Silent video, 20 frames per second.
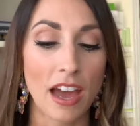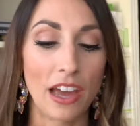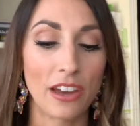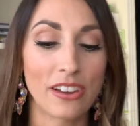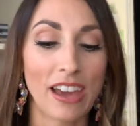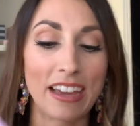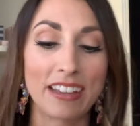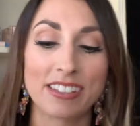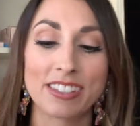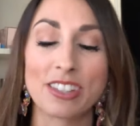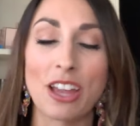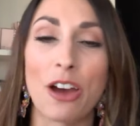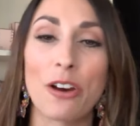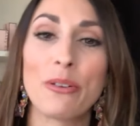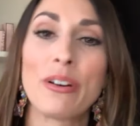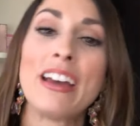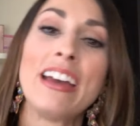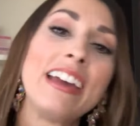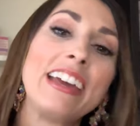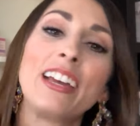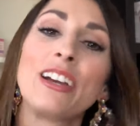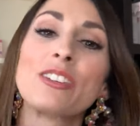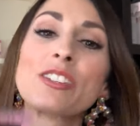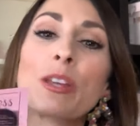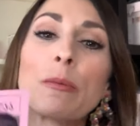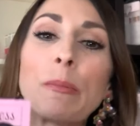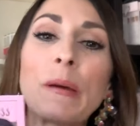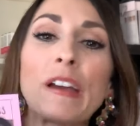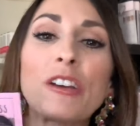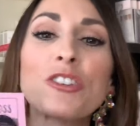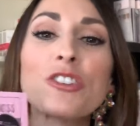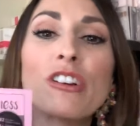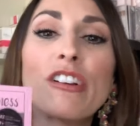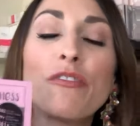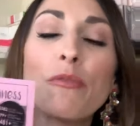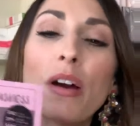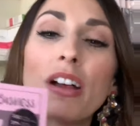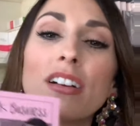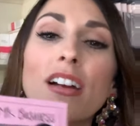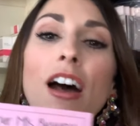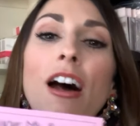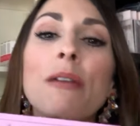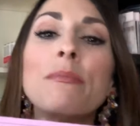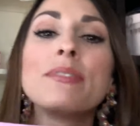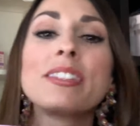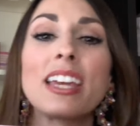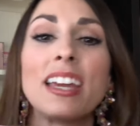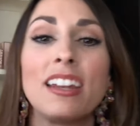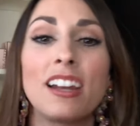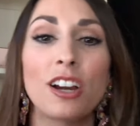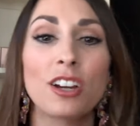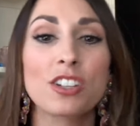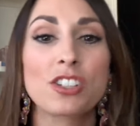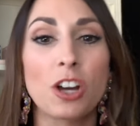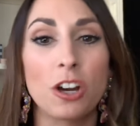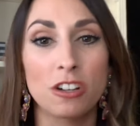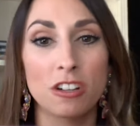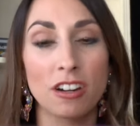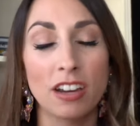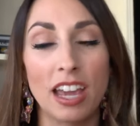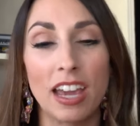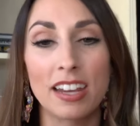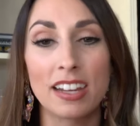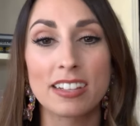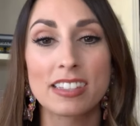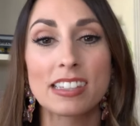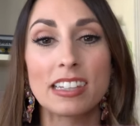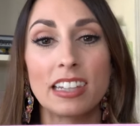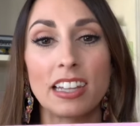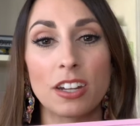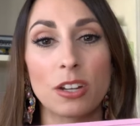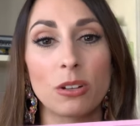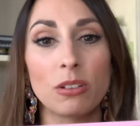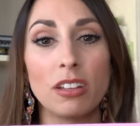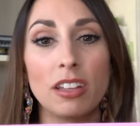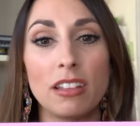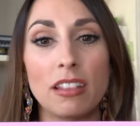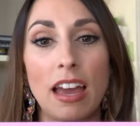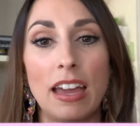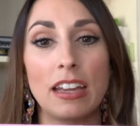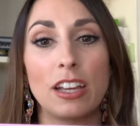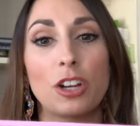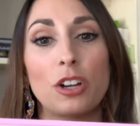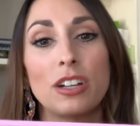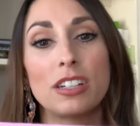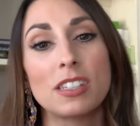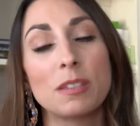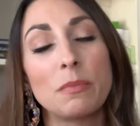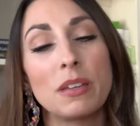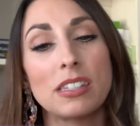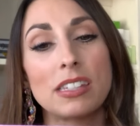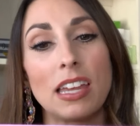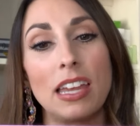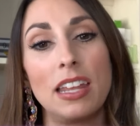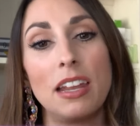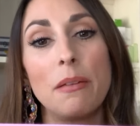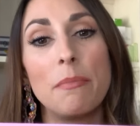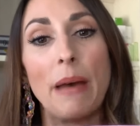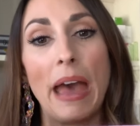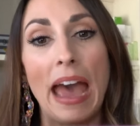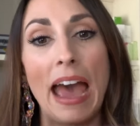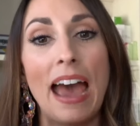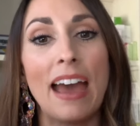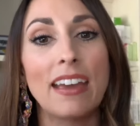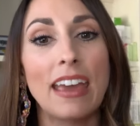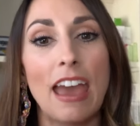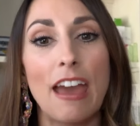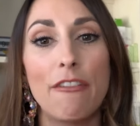Okay, so here's a picture of what comes in our starter kit. It's literally like Christmas in a bag.